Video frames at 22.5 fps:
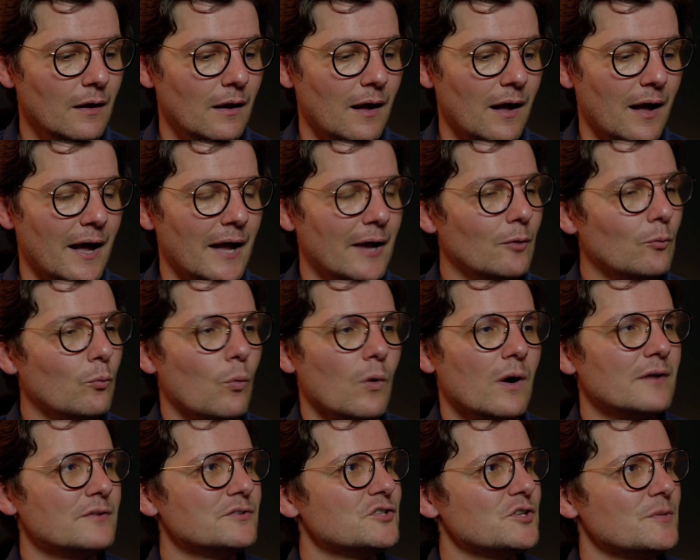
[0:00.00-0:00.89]
I
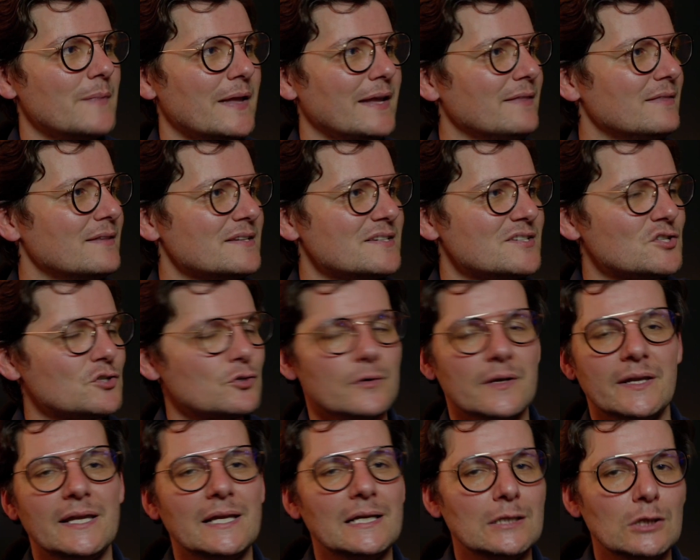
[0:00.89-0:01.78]
want to make this
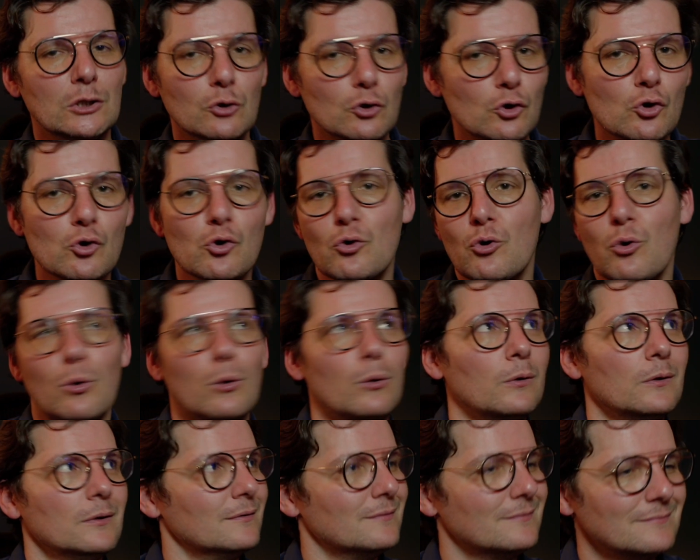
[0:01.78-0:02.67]
tree look
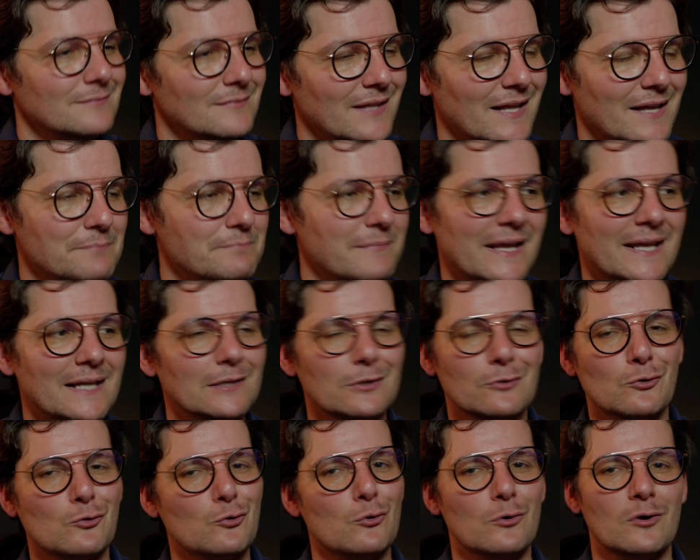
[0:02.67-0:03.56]
cool, like make it
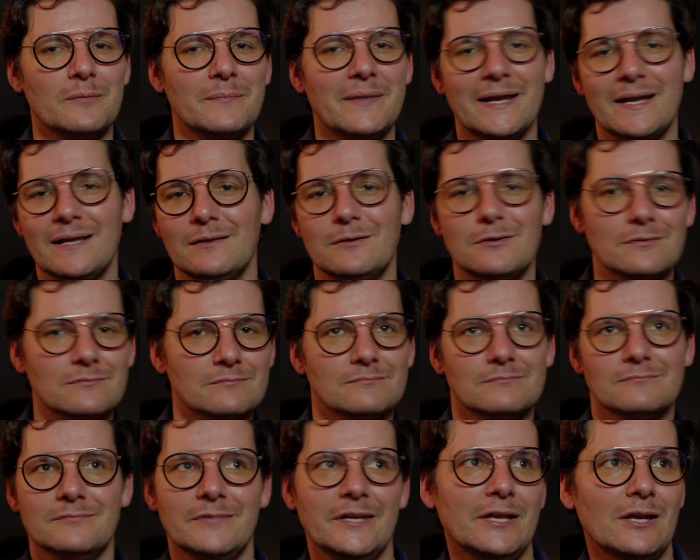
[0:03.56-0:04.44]
look cool, make it
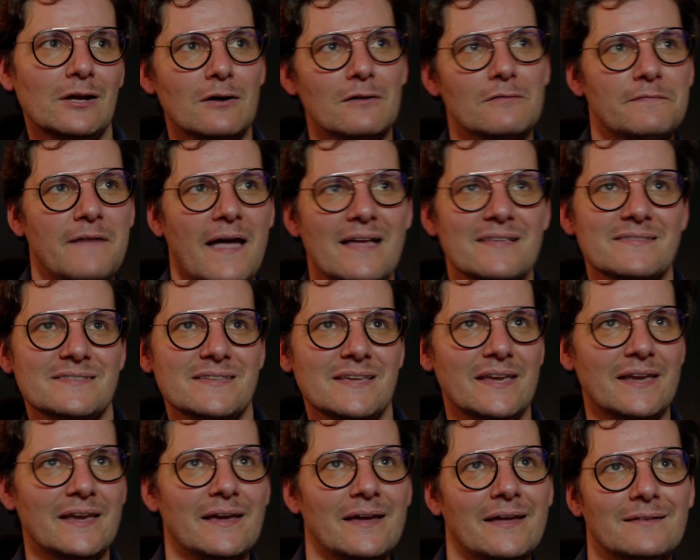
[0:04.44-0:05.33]
look,
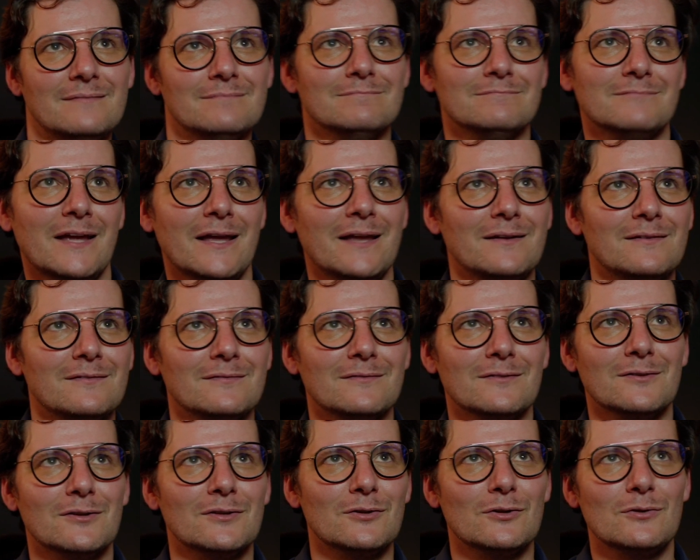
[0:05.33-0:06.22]
fancy
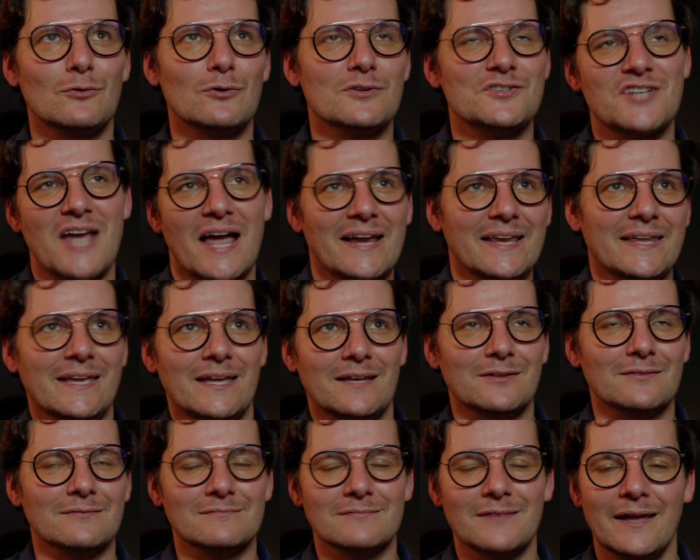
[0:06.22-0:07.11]
and shiny
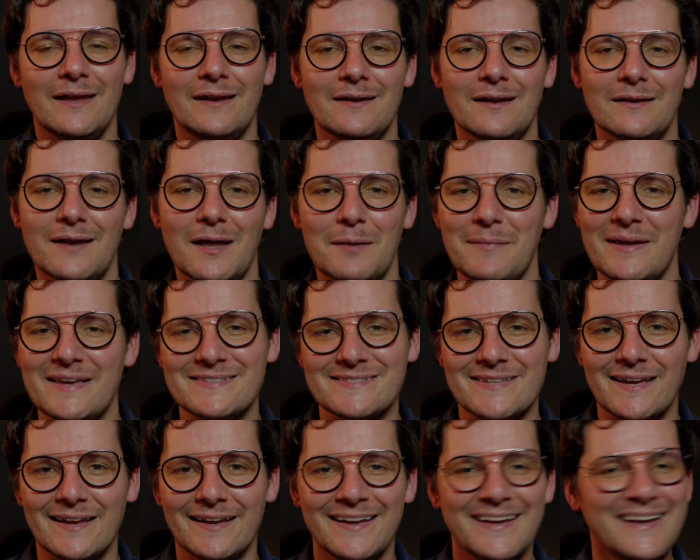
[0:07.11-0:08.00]
and
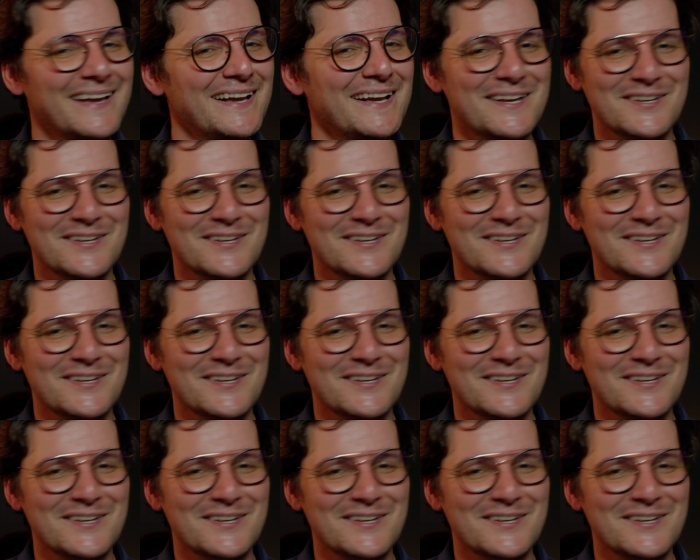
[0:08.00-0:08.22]
amazing.